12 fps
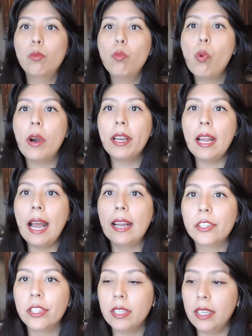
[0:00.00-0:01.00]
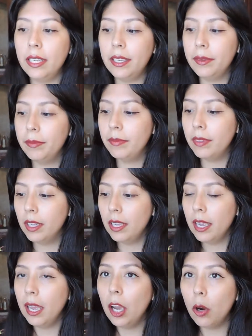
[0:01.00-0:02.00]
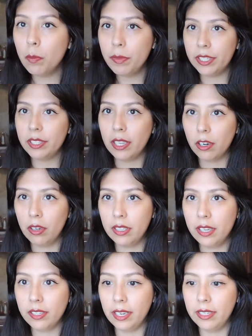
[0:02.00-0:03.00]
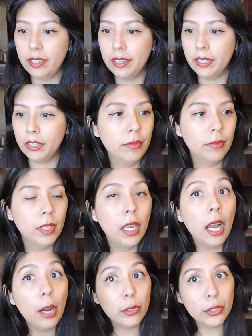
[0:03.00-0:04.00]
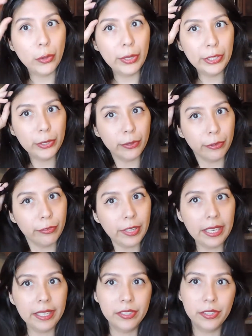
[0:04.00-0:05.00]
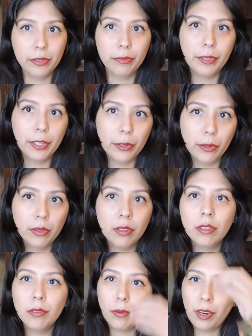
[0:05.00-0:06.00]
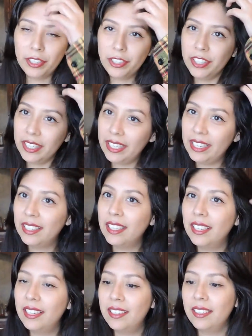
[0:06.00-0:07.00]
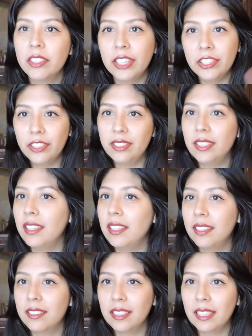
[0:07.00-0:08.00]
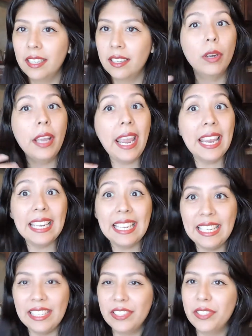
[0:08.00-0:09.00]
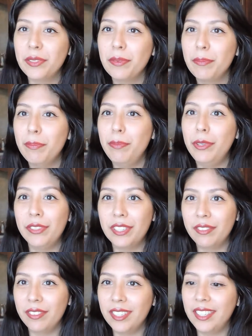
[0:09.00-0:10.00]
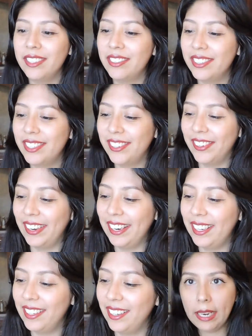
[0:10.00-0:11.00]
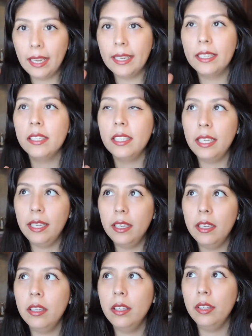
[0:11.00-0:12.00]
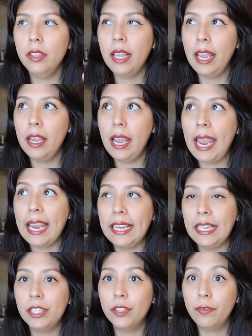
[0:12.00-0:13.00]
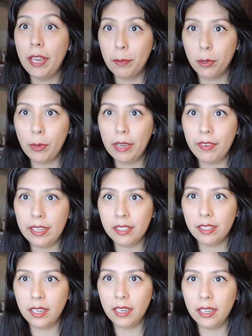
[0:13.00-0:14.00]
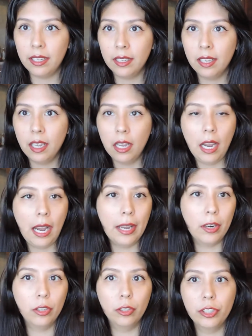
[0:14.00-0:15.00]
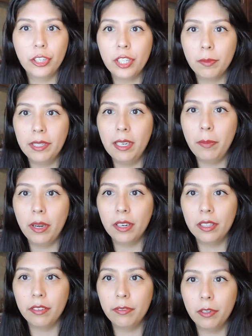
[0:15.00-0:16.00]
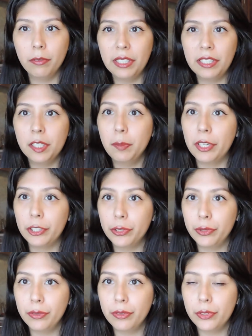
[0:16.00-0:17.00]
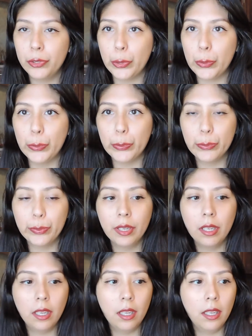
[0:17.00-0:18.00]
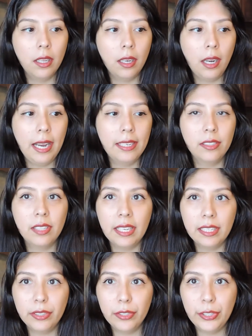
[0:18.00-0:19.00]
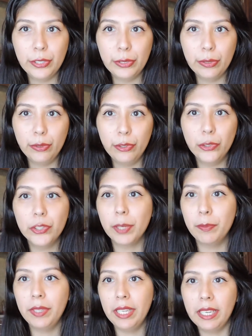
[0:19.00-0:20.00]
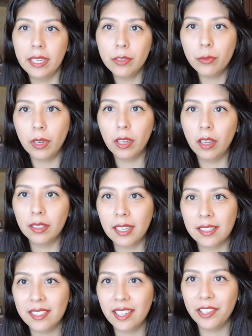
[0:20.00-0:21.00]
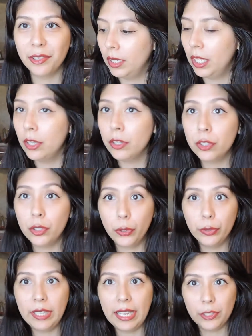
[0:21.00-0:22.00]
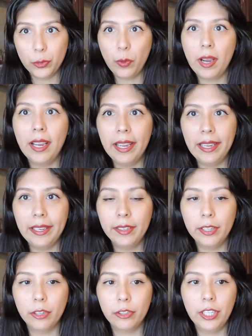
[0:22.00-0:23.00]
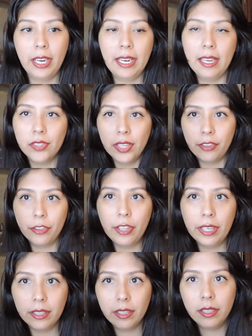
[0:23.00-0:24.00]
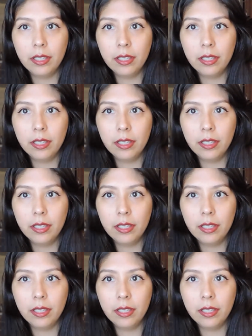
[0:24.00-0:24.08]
what actually helped me settle on this idea. I was going through a phase of, watching like Stranger Things and like 80s music videos, right? I like seeing the 80s vaporwave aesthetic. I don't know, there's just something about it that felt really special, so I decided to do something along that style. So that's why, she kind of has like a thick,